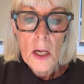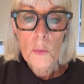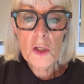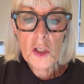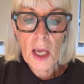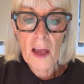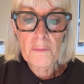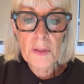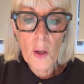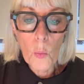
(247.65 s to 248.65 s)
which gave
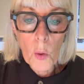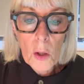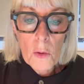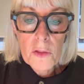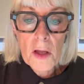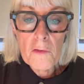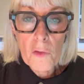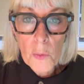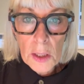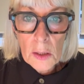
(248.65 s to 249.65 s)
me a wealth of
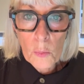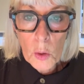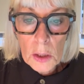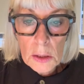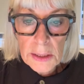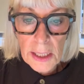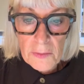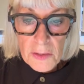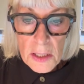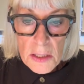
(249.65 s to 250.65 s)
real-world
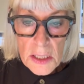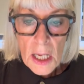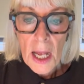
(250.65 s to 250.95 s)
evidence